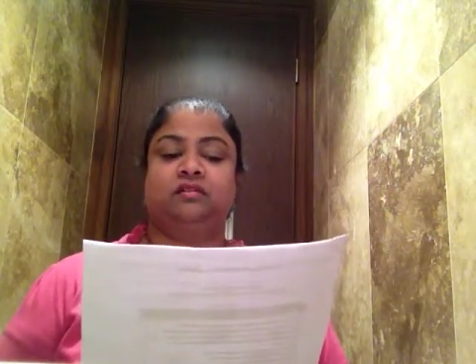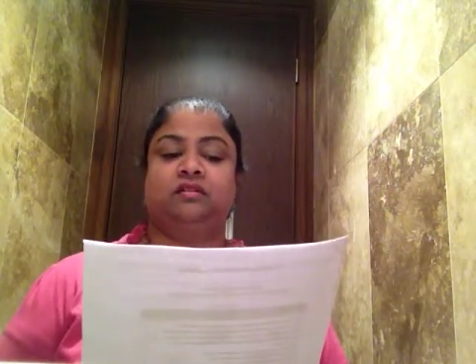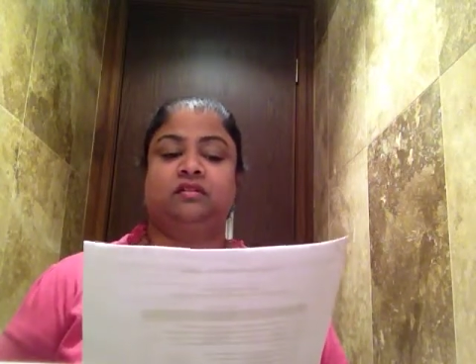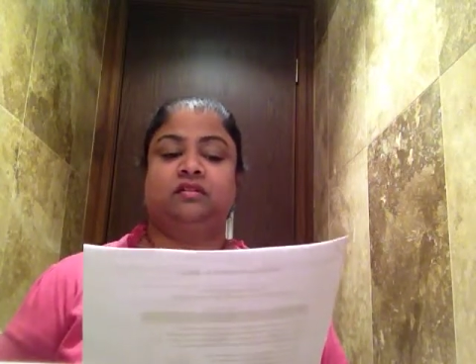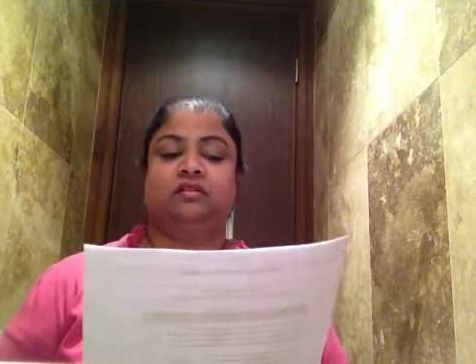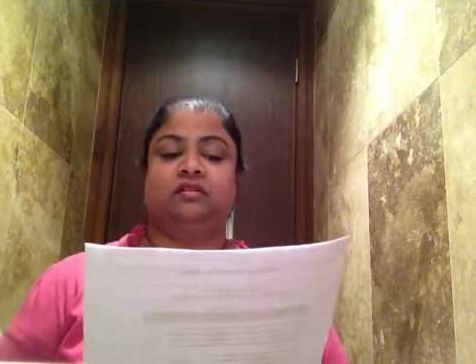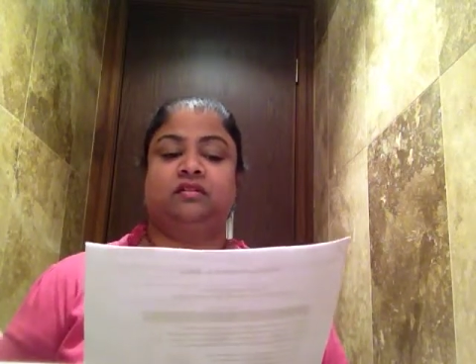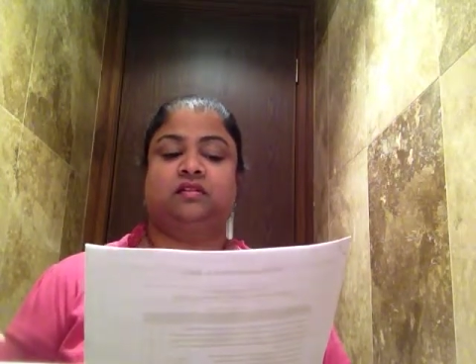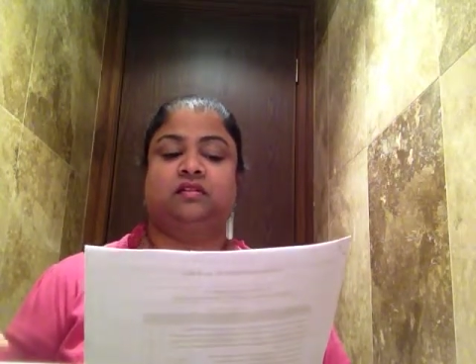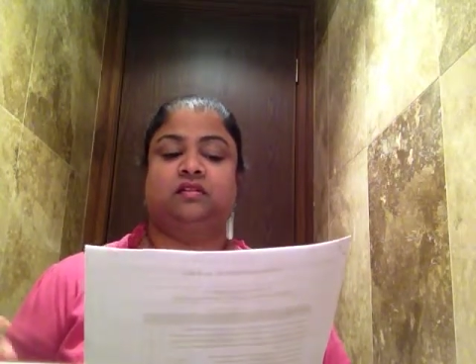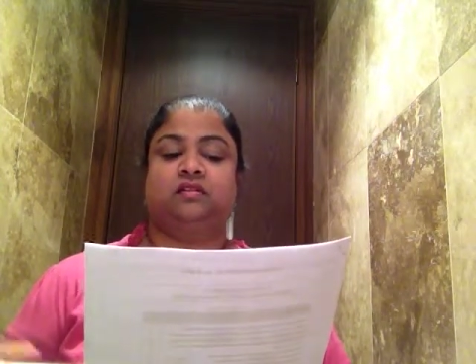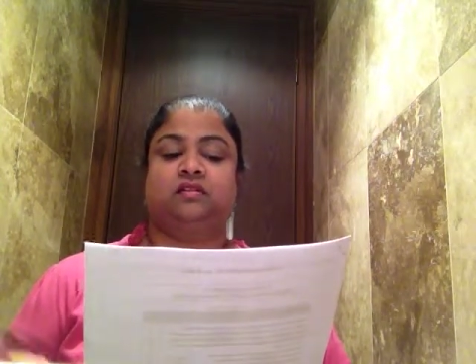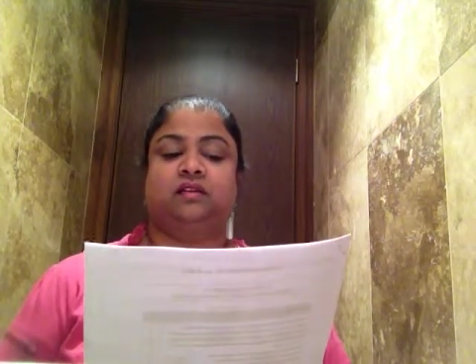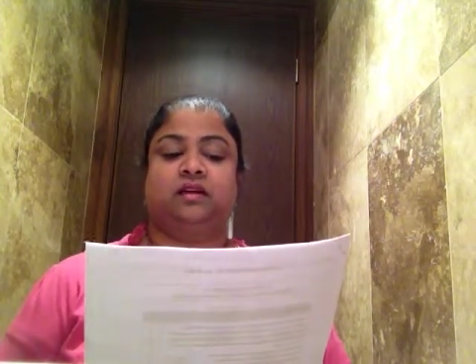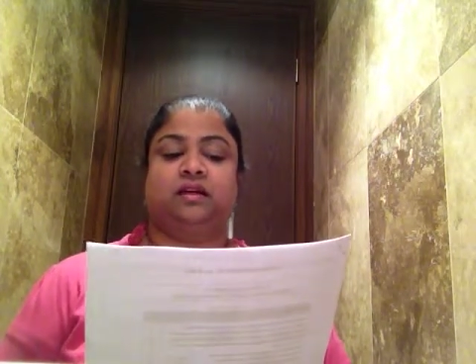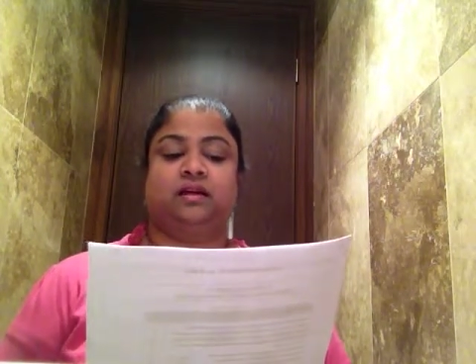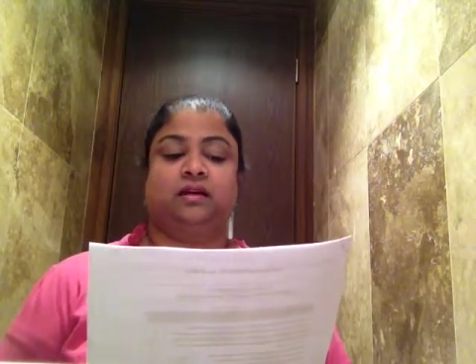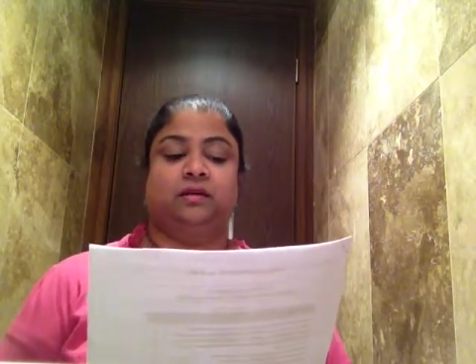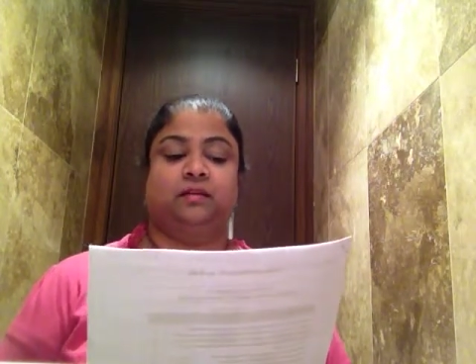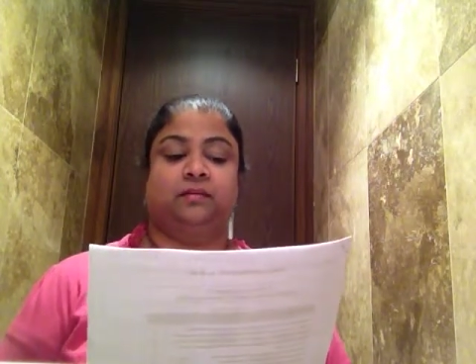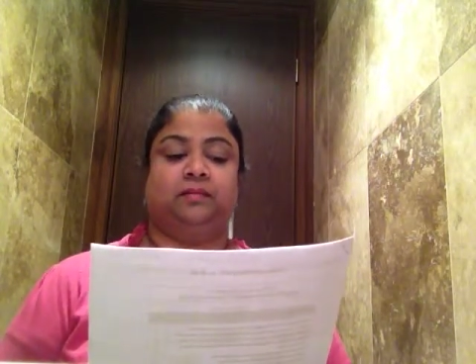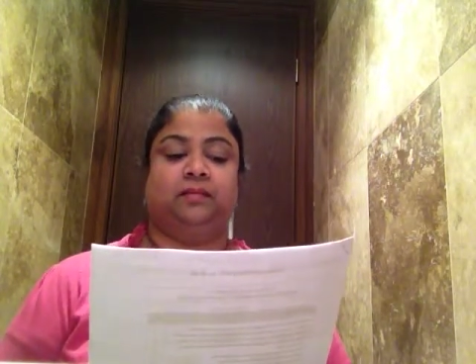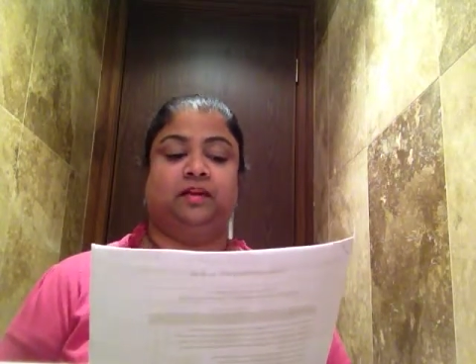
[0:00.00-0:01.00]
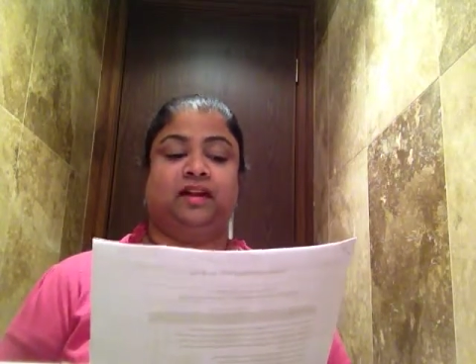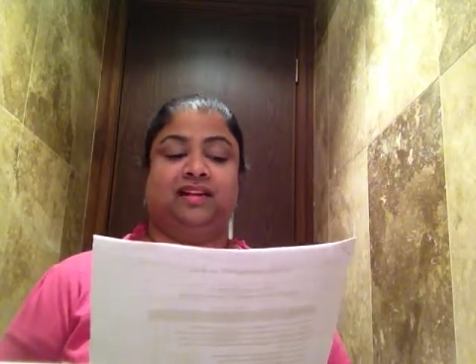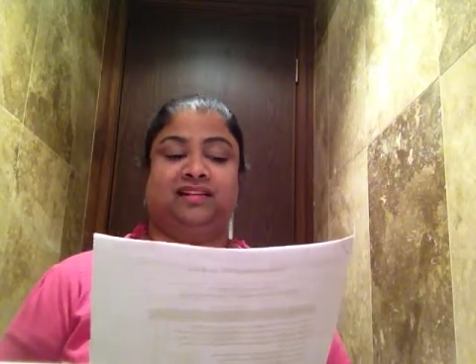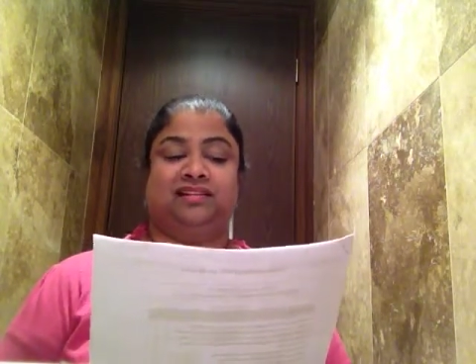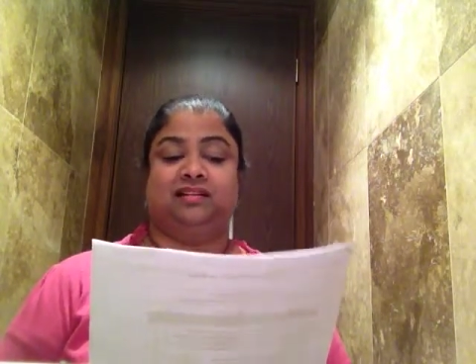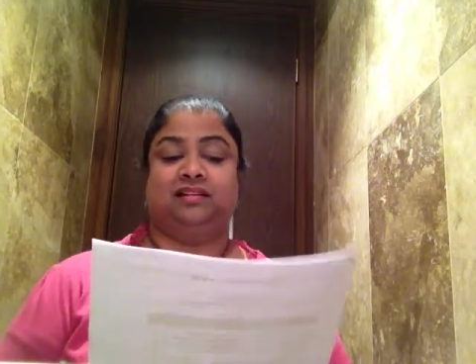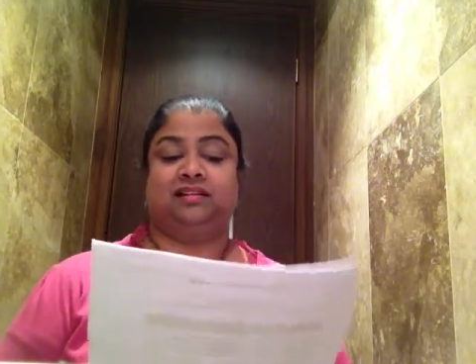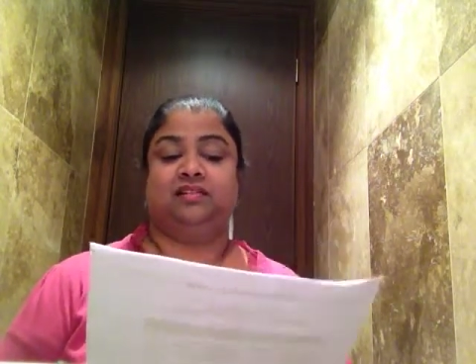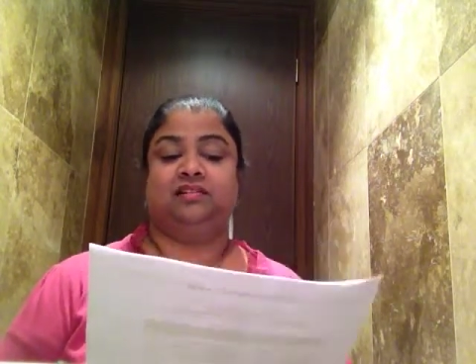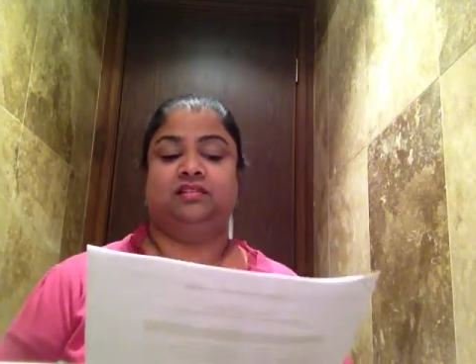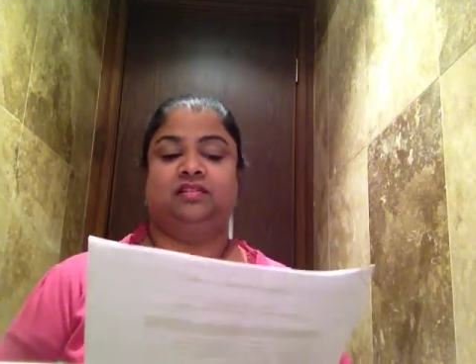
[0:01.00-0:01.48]
is um, at
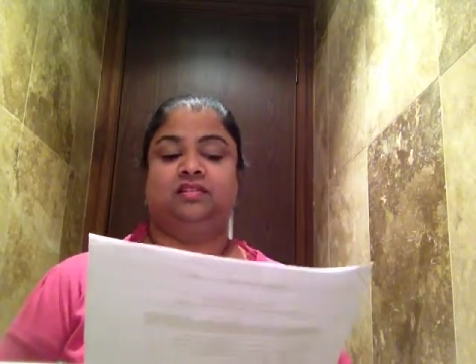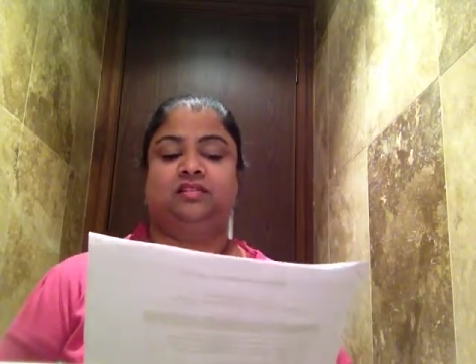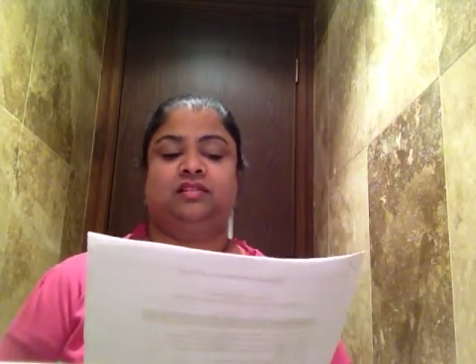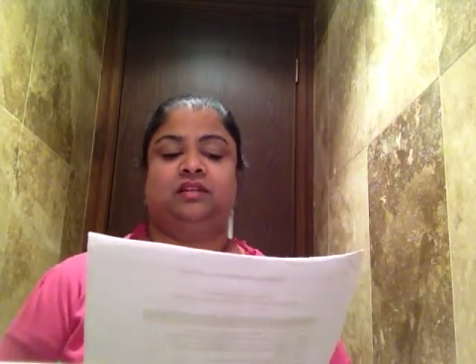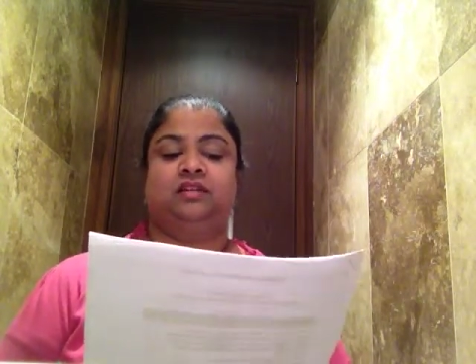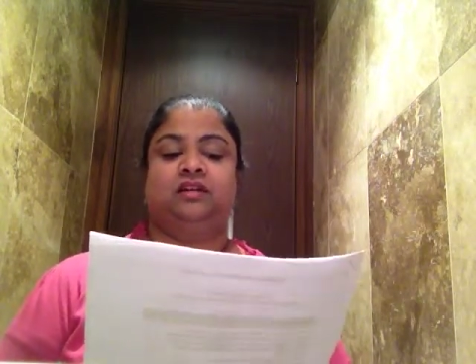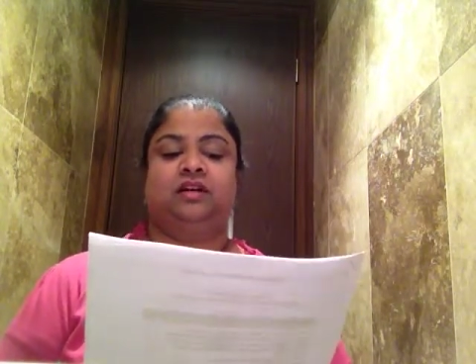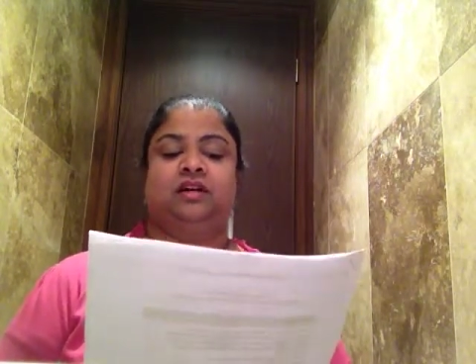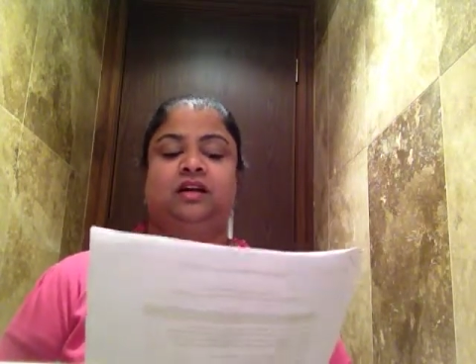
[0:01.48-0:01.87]
least